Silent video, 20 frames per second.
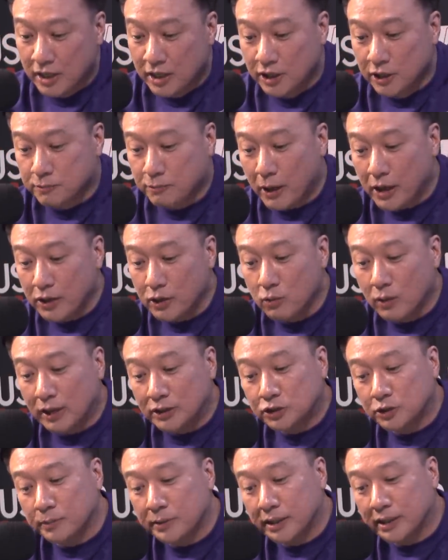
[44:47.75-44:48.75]
His brother
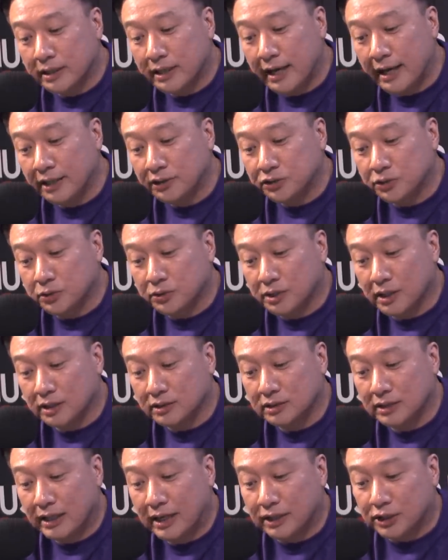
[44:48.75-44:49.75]
wants to be a gangster who
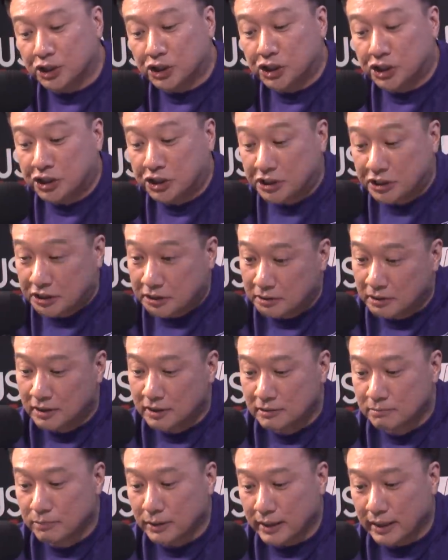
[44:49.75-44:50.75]
talks a lot of shh
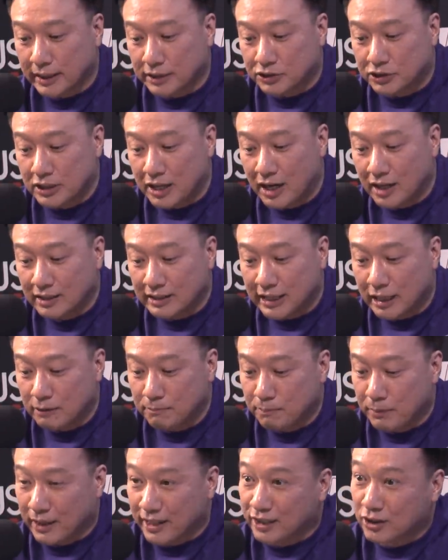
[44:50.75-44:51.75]
but gets knocked
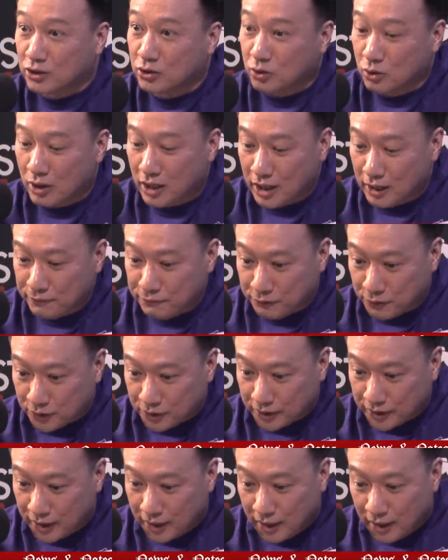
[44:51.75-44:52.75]
out by
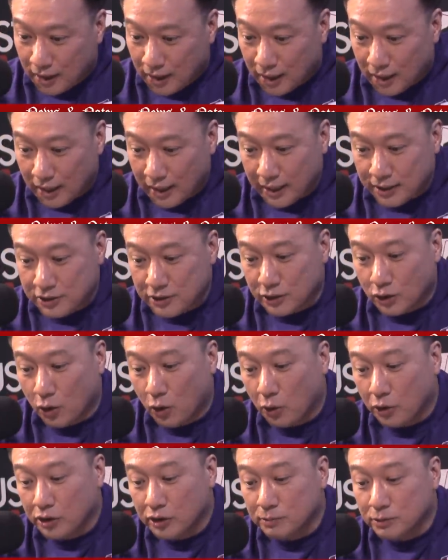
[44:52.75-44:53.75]
Crawford uh, and did a
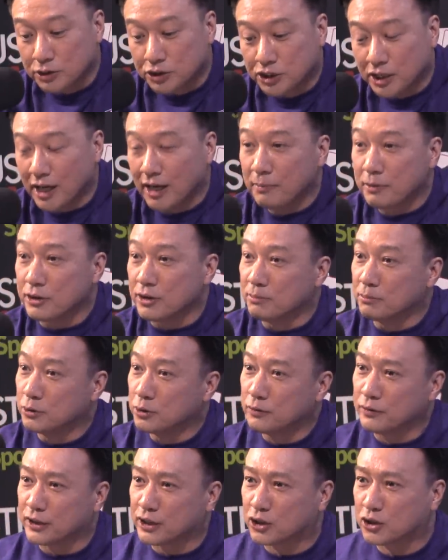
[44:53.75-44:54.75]
horrible job in the
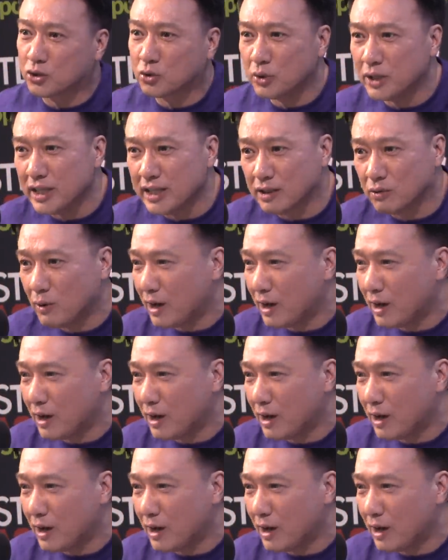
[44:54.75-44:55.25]
movie Creed.